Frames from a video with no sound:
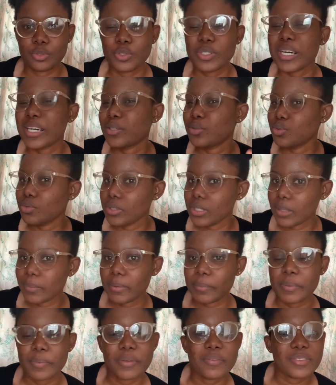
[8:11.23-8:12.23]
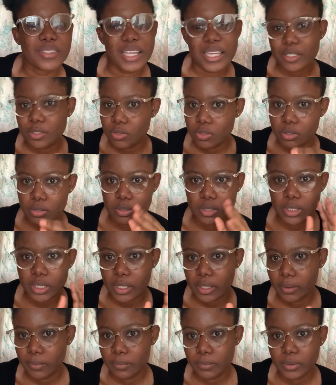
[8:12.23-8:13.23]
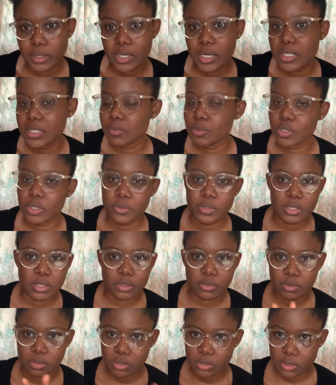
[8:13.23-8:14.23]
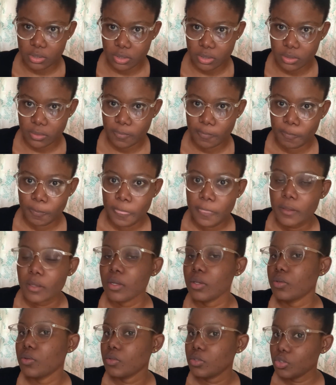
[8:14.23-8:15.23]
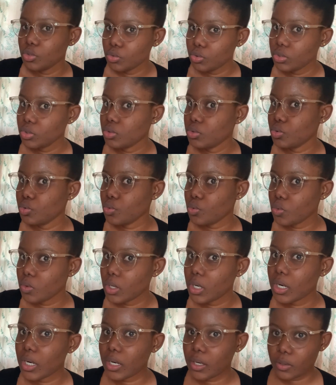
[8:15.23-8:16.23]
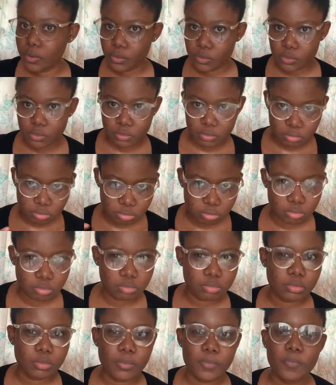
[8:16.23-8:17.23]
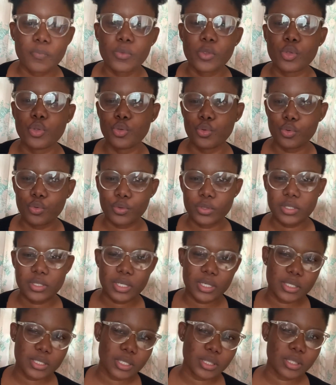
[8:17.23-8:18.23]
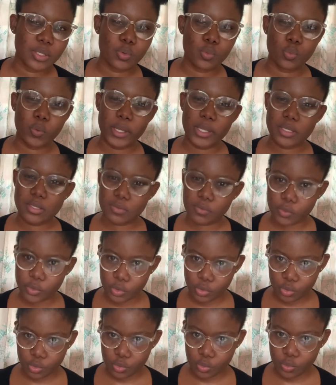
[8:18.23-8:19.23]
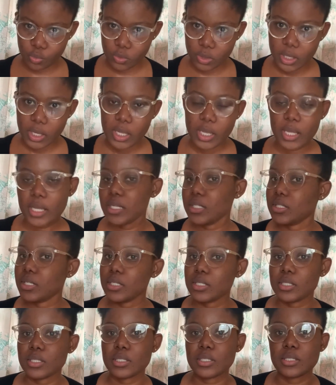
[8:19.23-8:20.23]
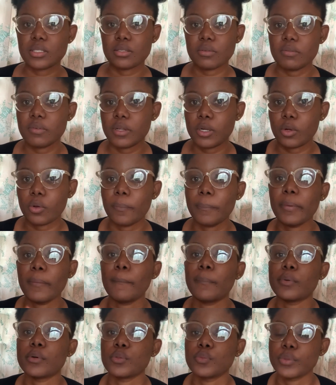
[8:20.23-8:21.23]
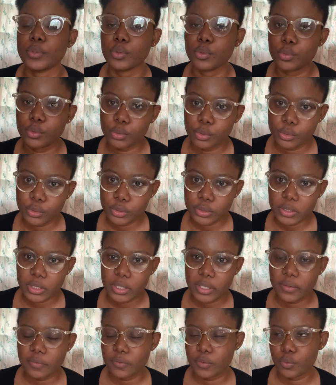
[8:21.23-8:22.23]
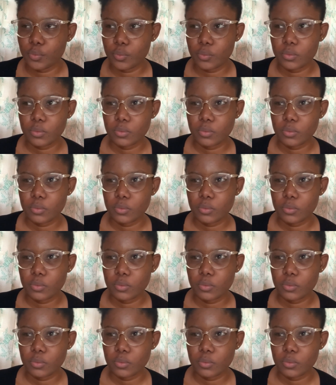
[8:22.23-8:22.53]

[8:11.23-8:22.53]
you can do that but maybe that's not your time that doesn't mean you're not a Christian you should know how you know christianity thing works for you and just develop a bond with god and i feel